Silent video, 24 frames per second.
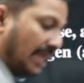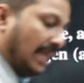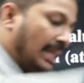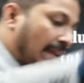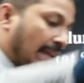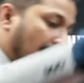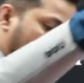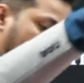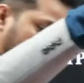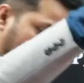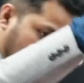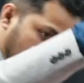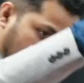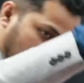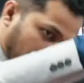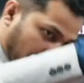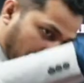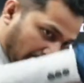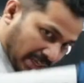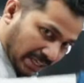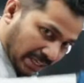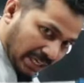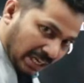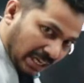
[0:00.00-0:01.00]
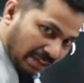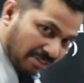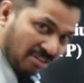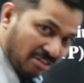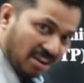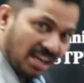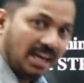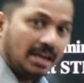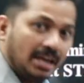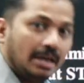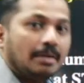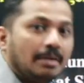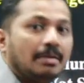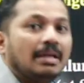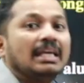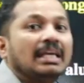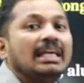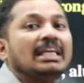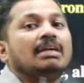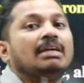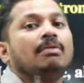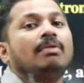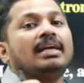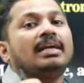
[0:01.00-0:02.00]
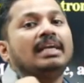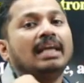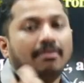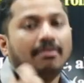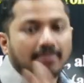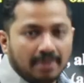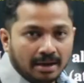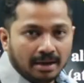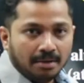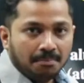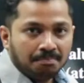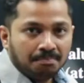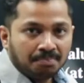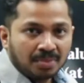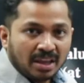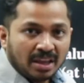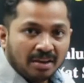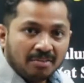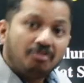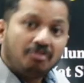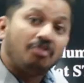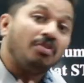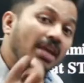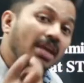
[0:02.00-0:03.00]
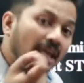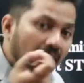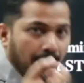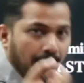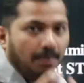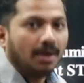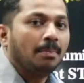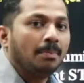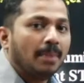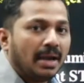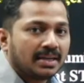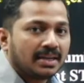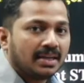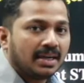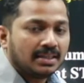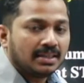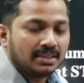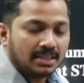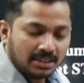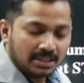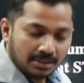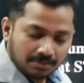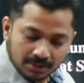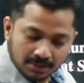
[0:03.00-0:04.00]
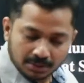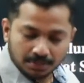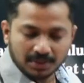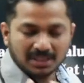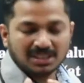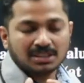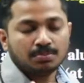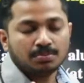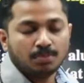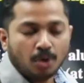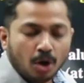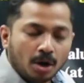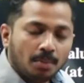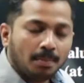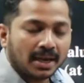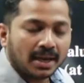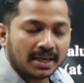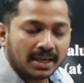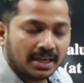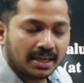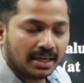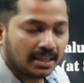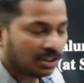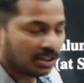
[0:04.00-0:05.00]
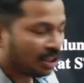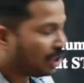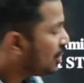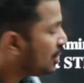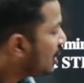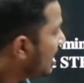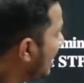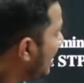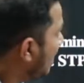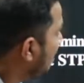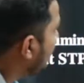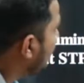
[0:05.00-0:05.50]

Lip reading: in an external magnetic field, it will develop feeble magnetization, which means small magnetization